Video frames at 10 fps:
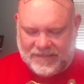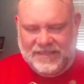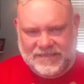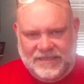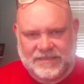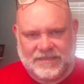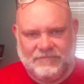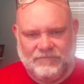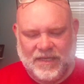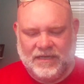Let's get
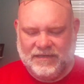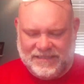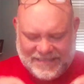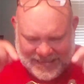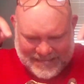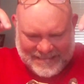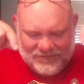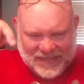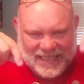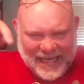something better. Let's get
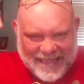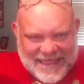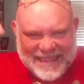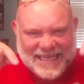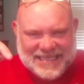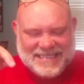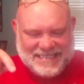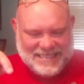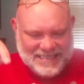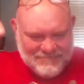something like
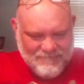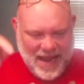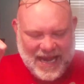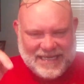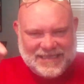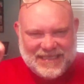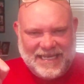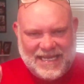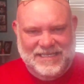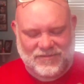this back in
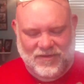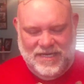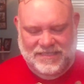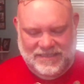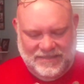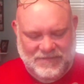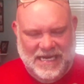today's wrestling,